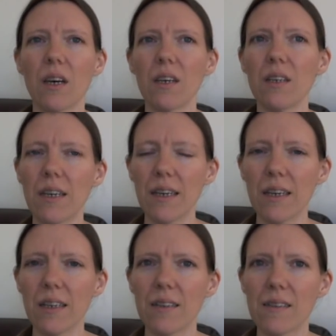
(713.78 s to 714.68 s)

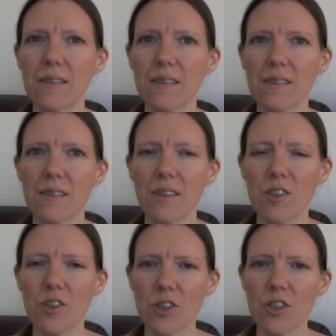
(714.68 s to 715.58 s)
yeah,
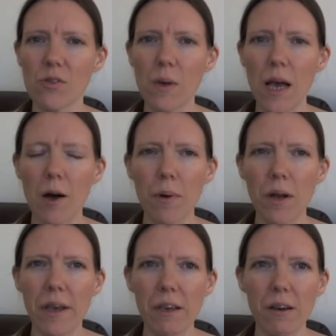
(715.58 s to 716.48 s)
it just shows me how
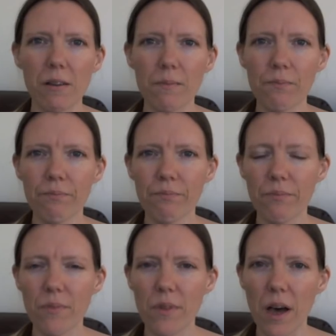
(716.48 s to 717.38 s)
many
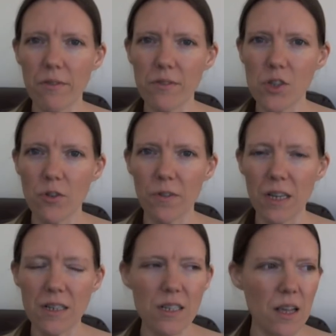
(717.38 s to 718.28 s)
that I've stuffed
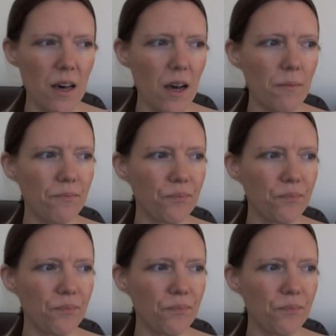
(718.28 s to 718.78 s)
into there.